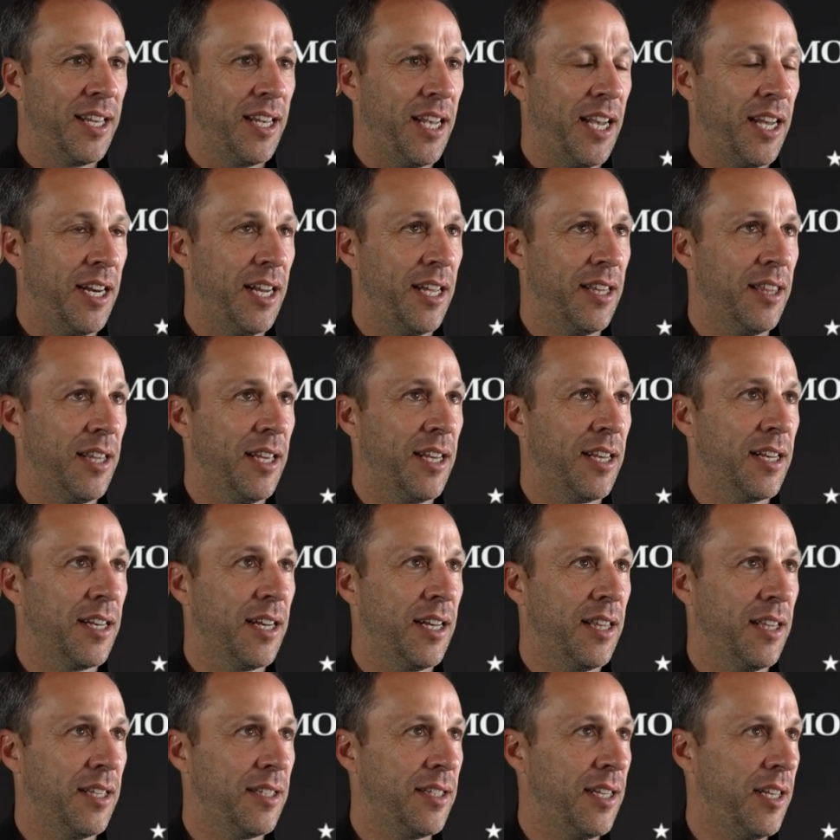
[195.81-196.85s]
and I think
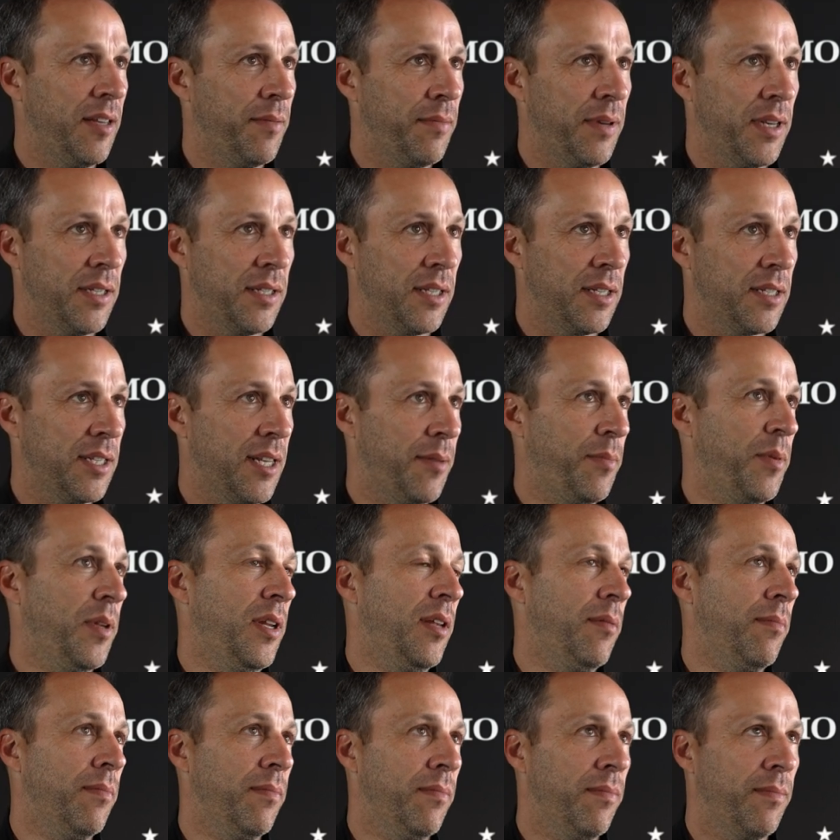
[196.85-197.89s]
uh, the team has accepted
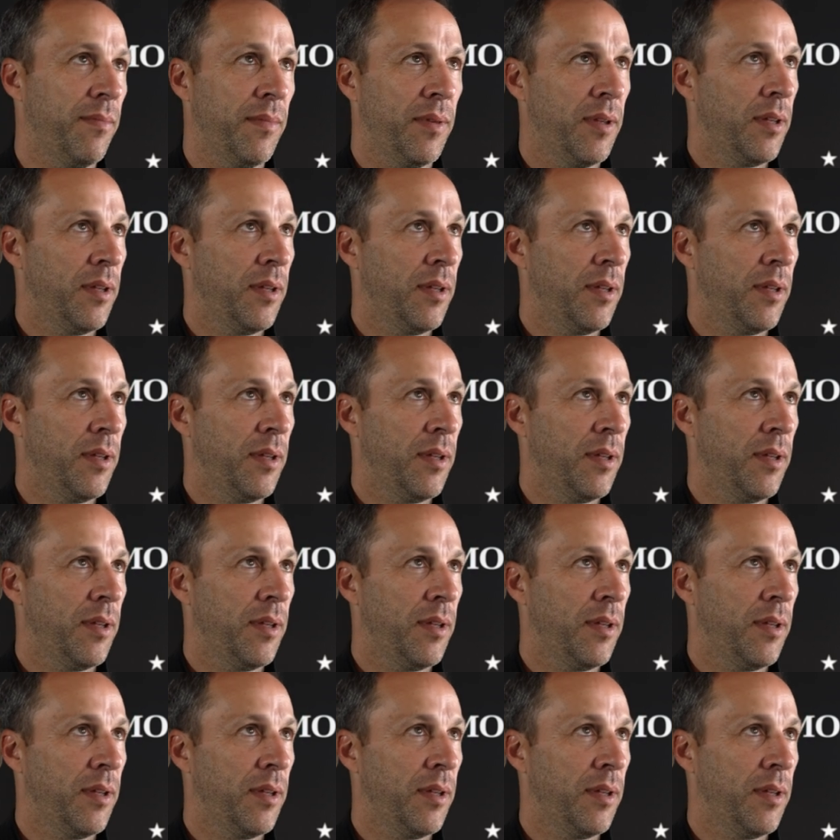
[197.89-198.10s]
him